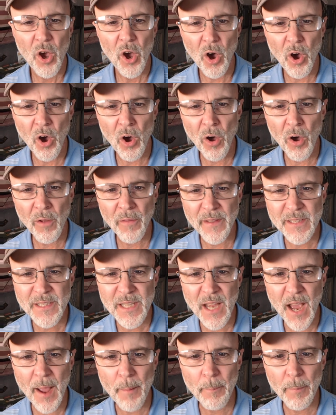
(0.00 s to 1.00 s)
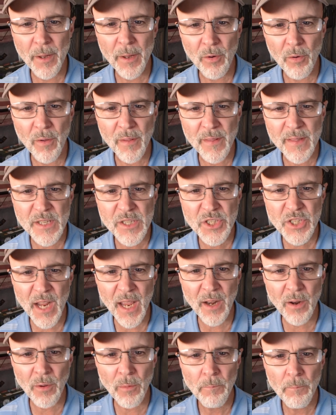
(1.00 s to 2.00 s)
all the time here on this
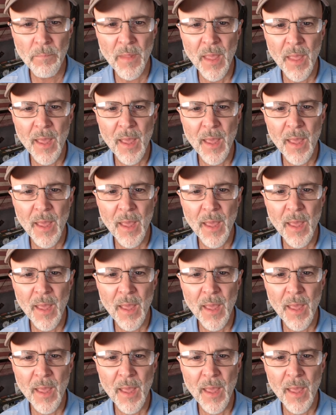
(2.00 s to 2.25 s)
channel.